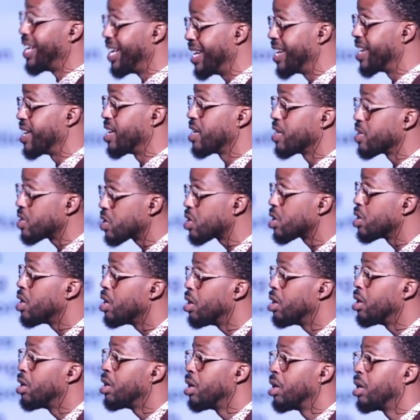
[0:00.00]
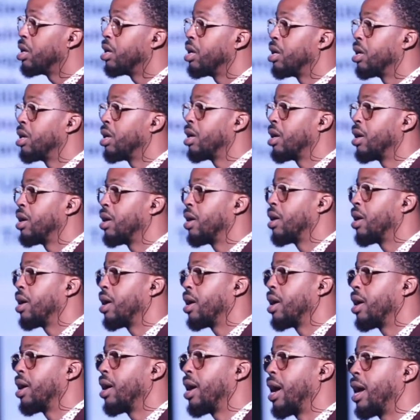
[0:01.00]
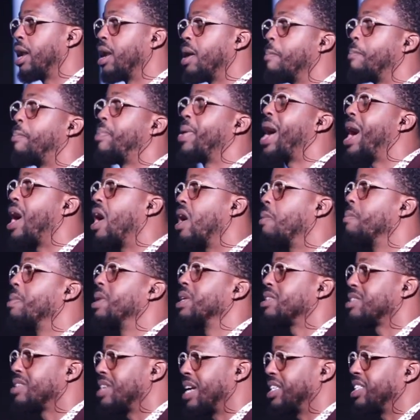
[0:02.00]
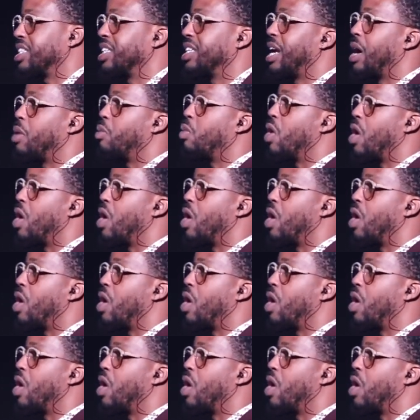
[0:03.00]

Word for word: is an empowerment session that